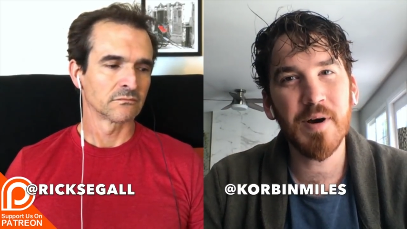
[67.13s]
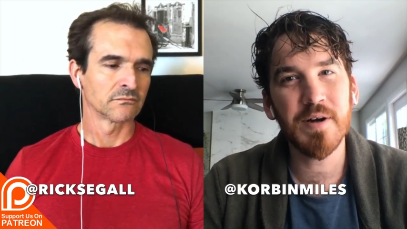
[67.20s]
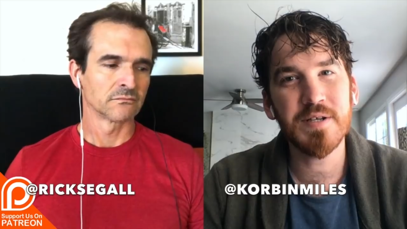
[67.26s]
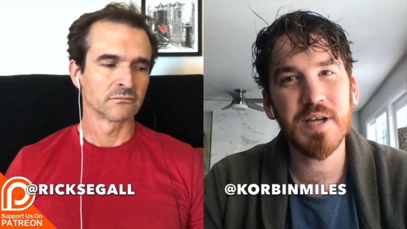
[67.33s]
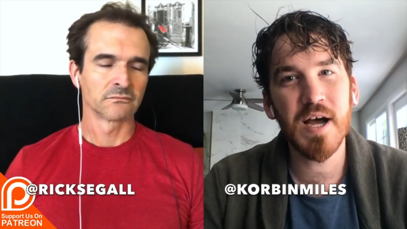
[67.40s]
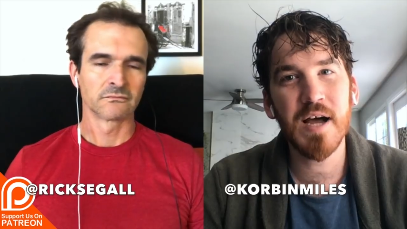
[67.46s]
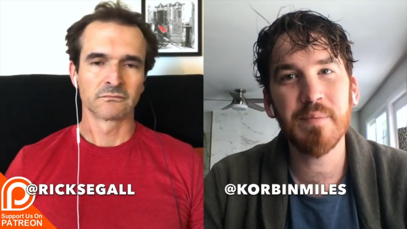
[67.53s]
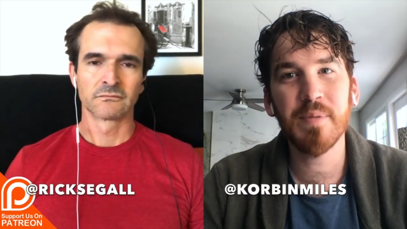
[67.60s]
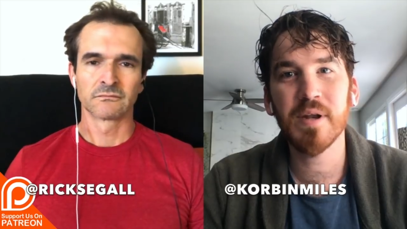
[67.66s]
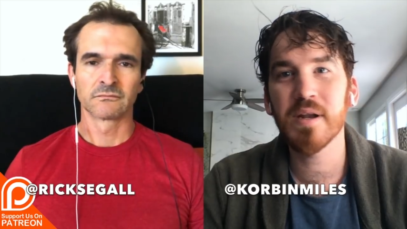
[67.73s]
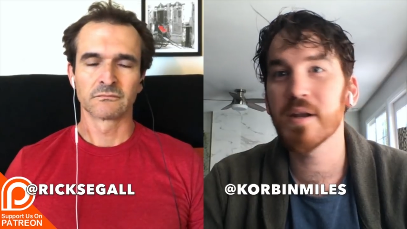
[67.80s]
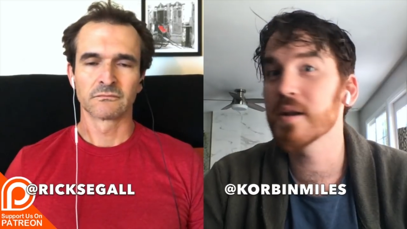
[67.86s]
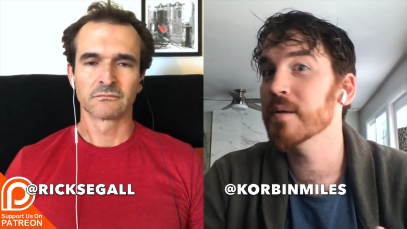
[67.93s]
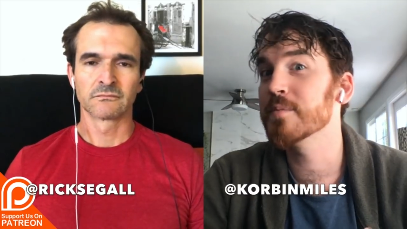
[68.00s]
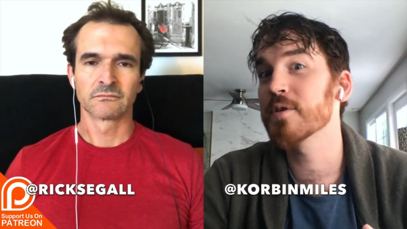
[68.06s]
Speaker 1: our time, but it
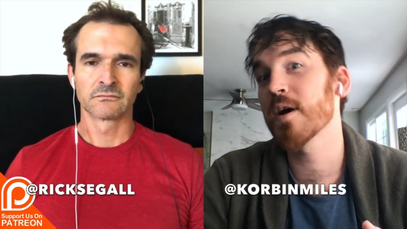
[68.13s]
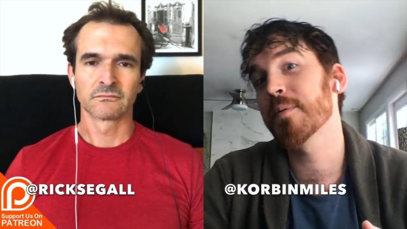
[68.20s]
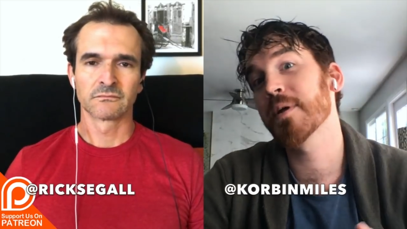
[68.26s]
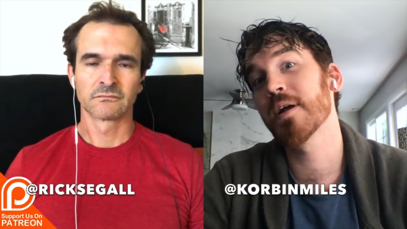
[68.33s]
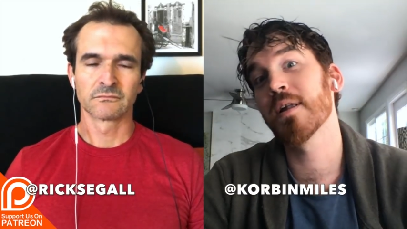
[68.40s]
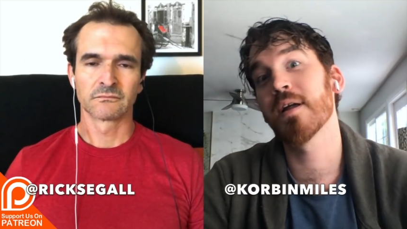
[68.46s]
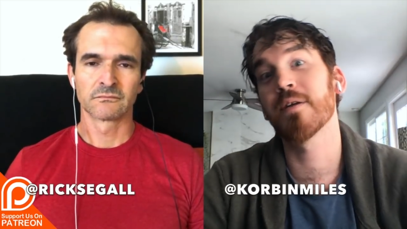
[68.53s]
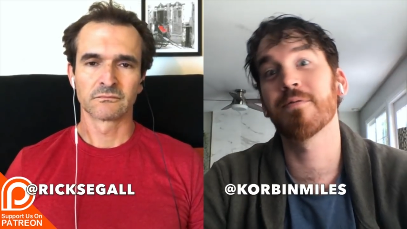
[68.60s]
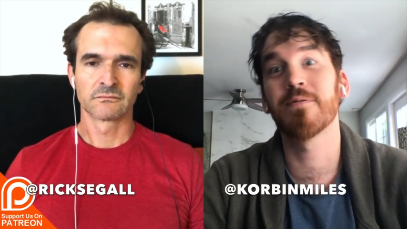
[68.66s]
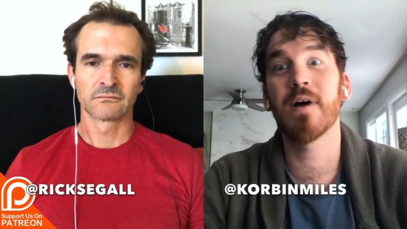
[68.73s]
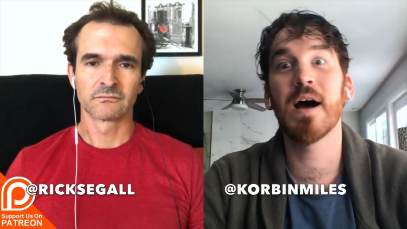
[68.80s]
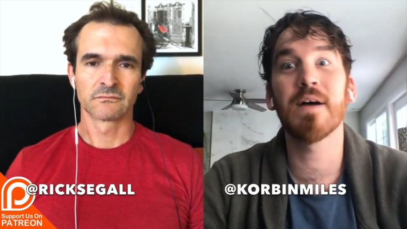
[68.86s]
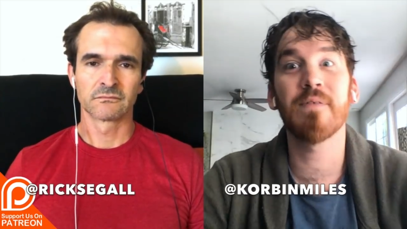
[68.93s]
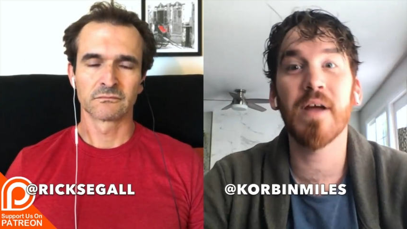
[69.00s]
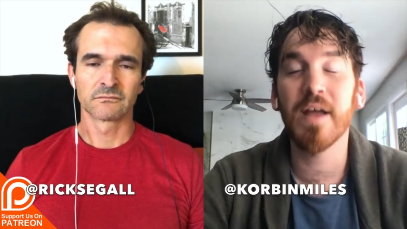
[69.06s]
ended up dropping at like
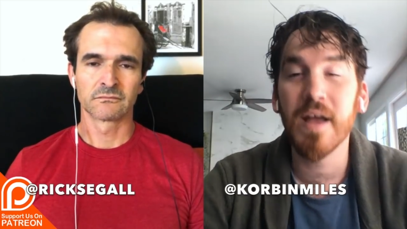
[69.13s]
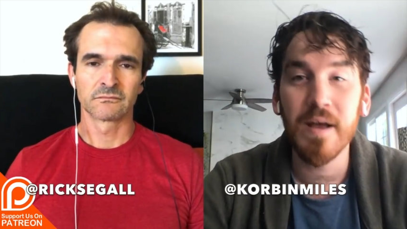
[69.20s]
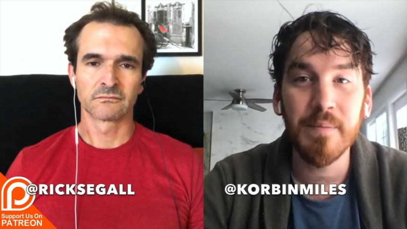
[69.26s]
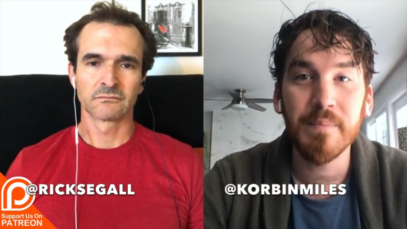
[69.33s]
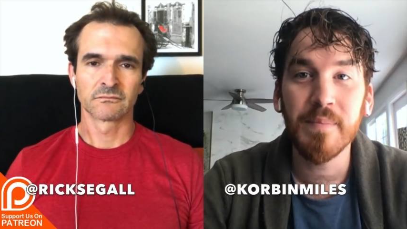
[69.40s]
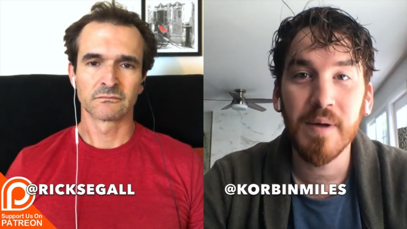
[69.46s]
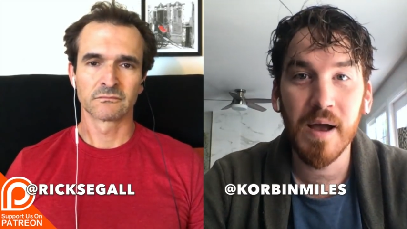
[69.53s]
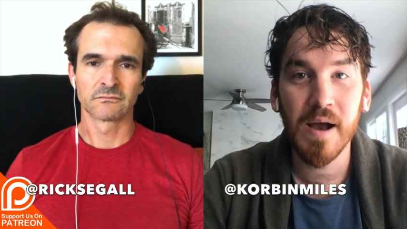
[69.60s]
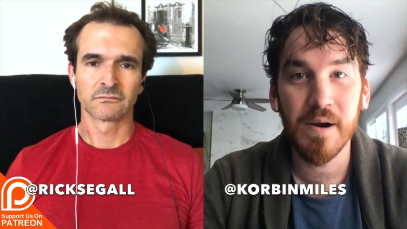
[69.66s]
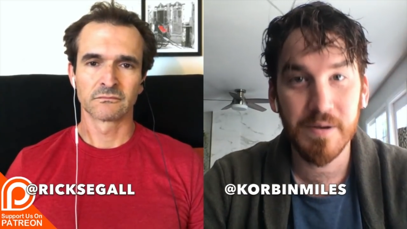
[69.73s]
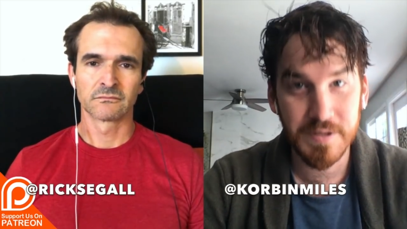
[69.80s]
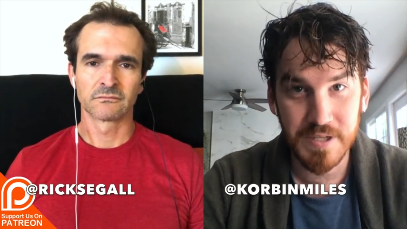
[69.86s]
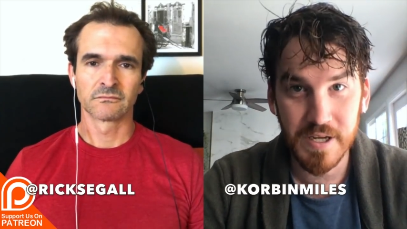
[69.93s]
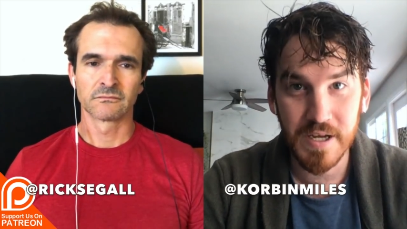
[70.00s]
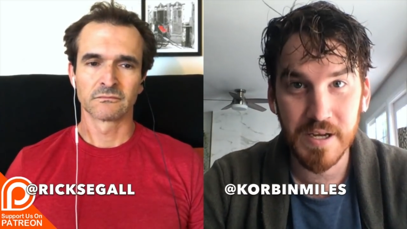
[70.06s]
5 a.m.
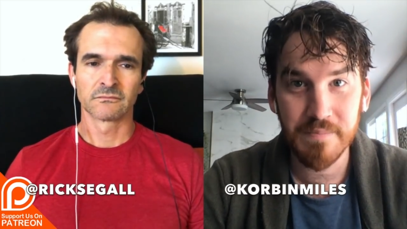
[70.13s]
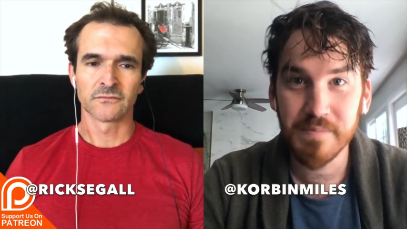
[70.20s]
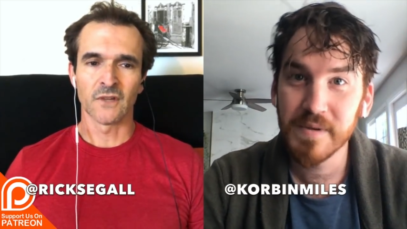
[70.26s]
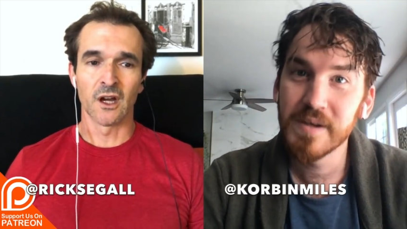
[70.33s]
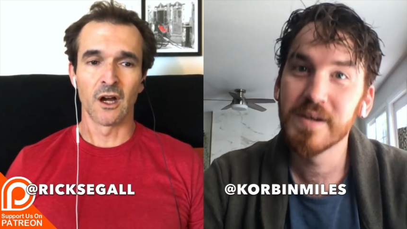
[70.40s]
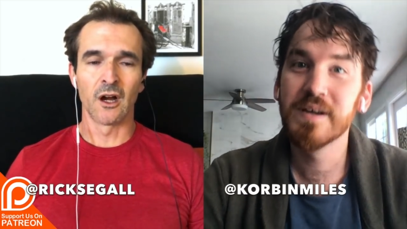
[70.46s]
our time.